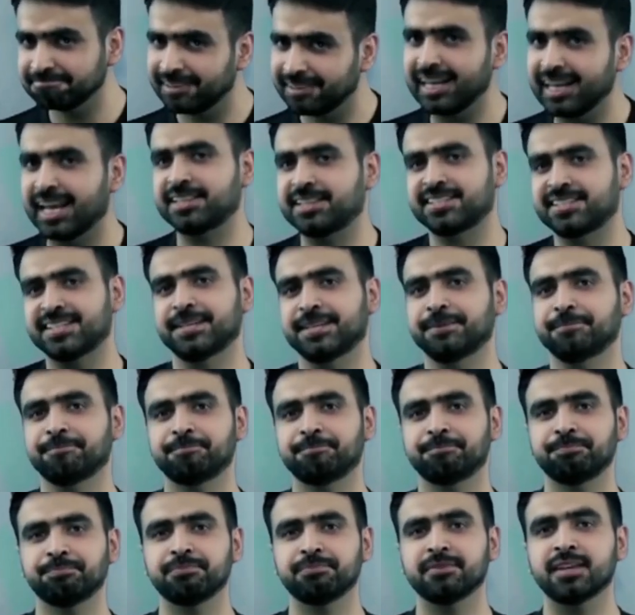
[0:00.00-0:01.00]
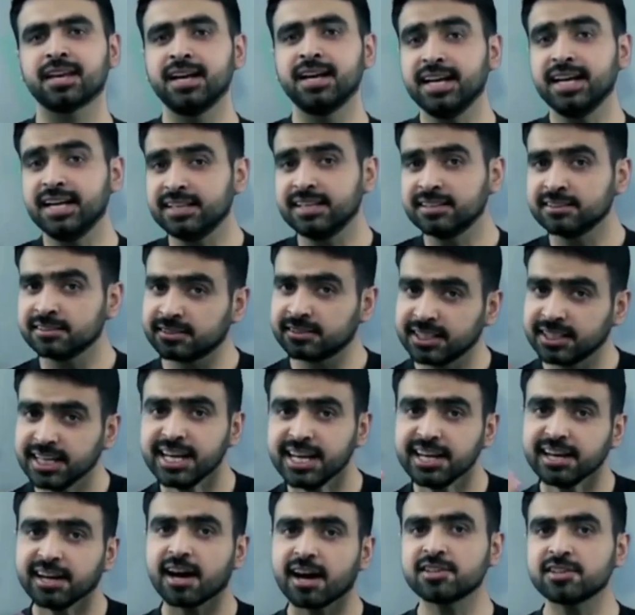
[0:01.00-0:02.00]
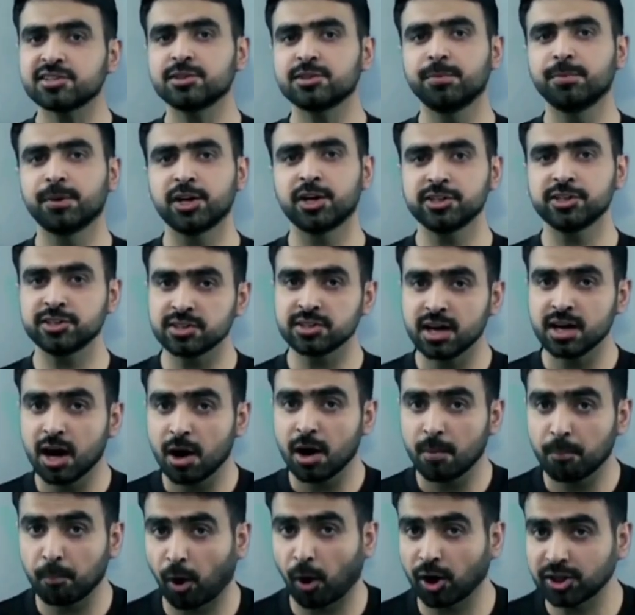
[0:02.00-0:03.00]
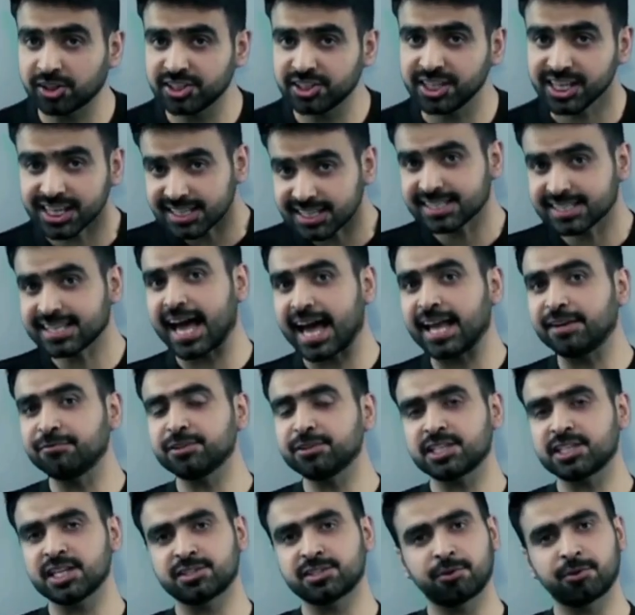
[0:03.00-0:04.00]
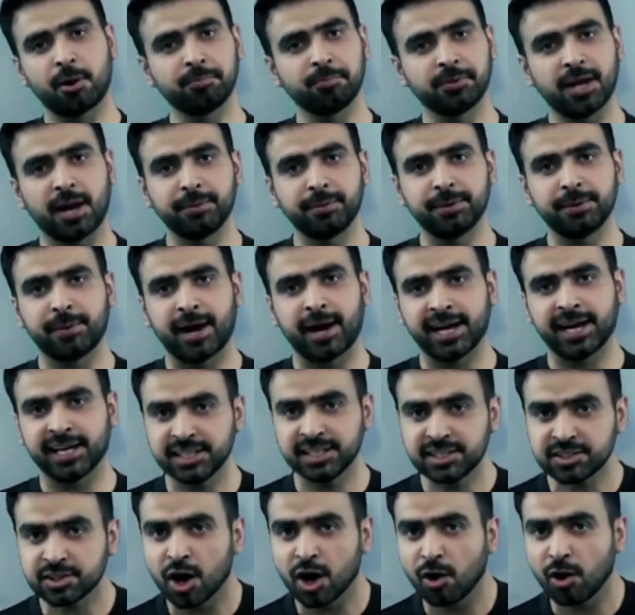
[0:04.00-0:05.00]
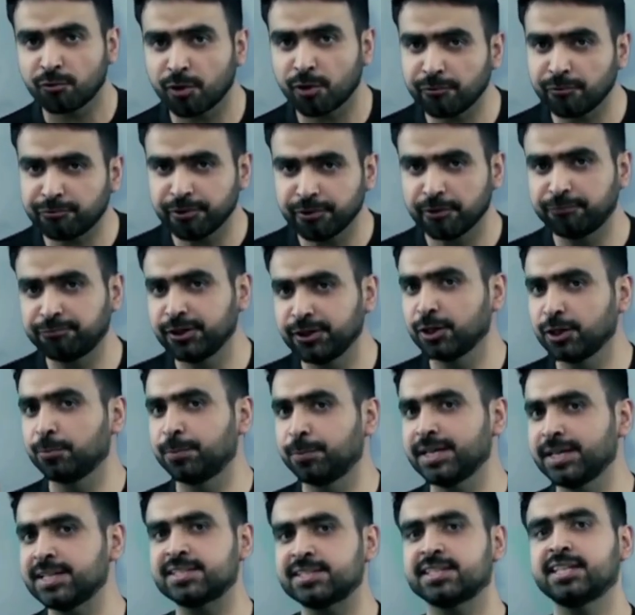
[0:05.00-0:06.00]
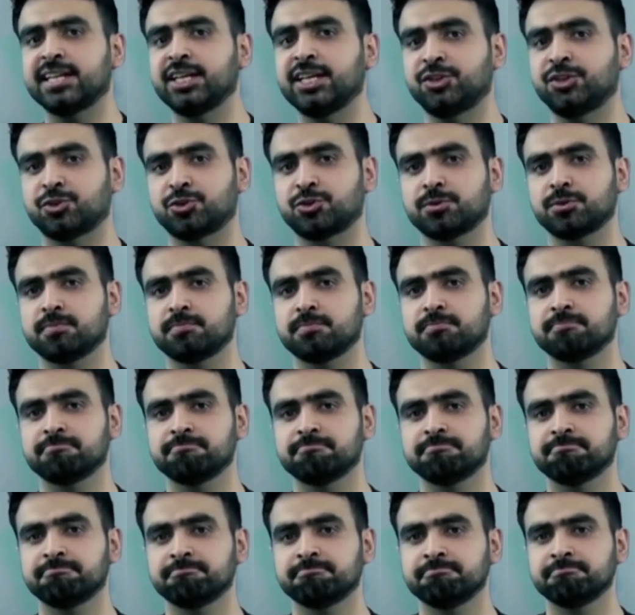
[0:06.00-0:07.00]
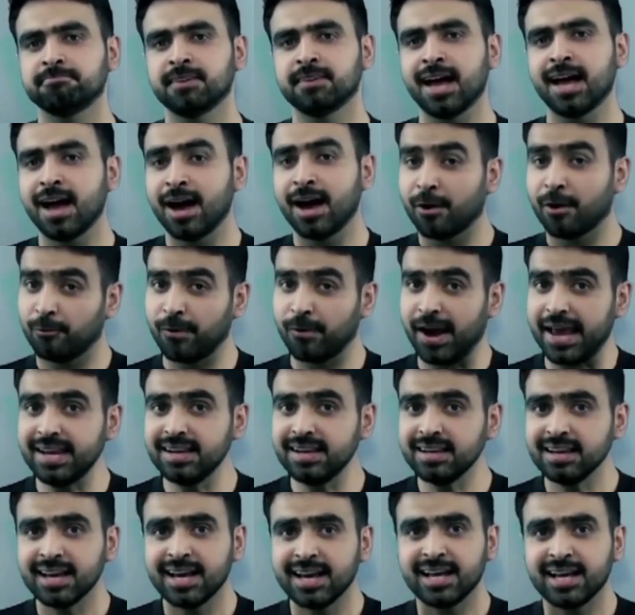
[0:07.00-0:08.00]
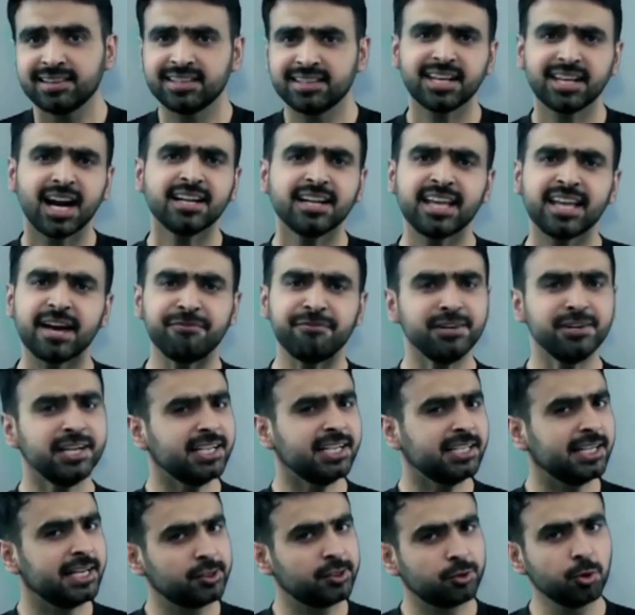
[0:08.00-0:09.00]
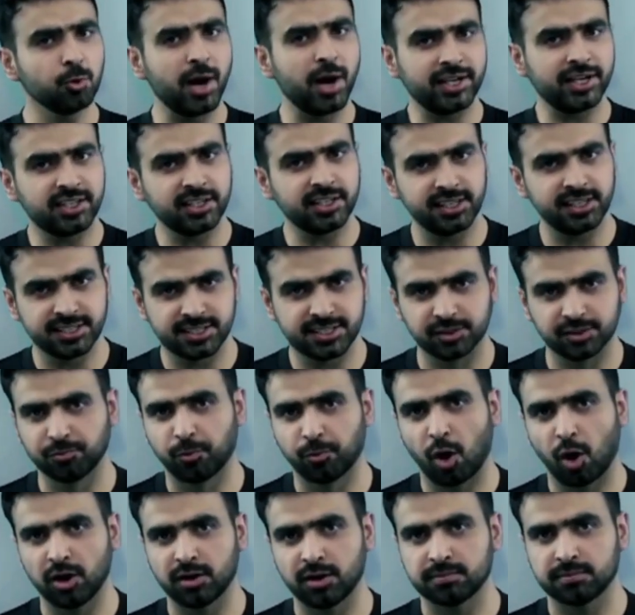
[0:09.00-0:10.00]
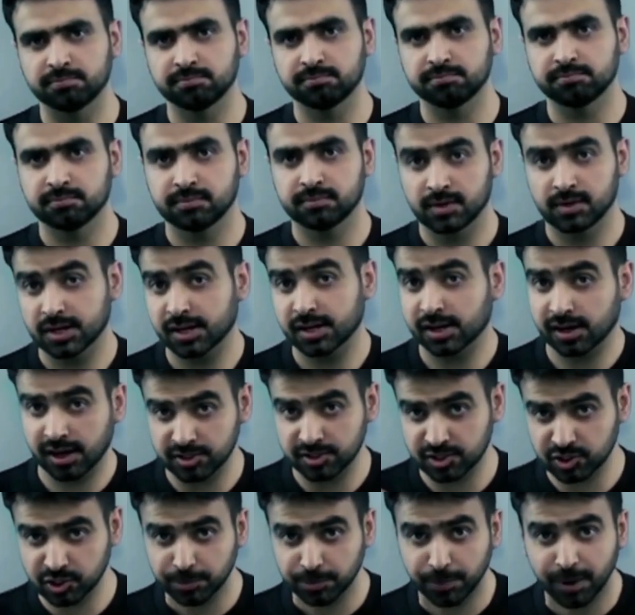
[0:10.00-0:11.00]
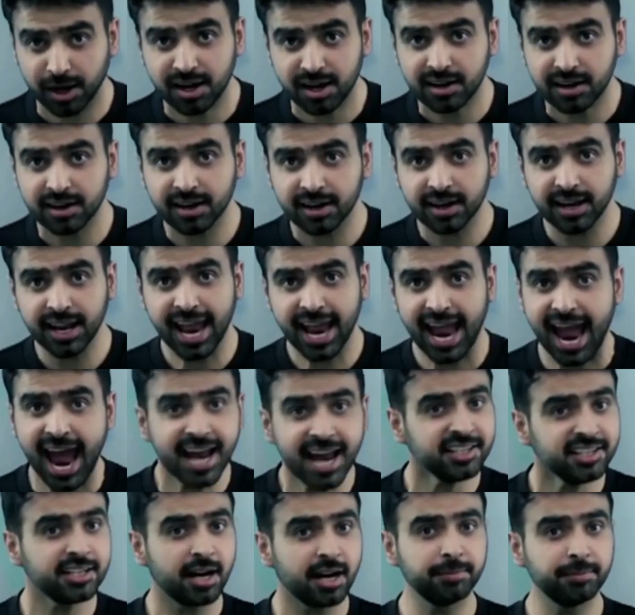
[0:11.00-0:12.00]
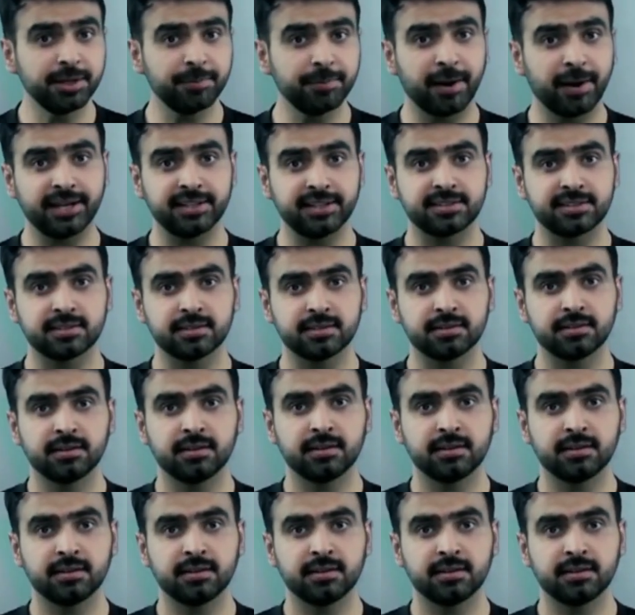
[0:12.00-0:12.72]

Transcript: Let's see. 3 customers bought cheese sandwiches from Yummy Bites for 50 rupees each. Well, there are definitely two entities involved, customer and Yummy Bites.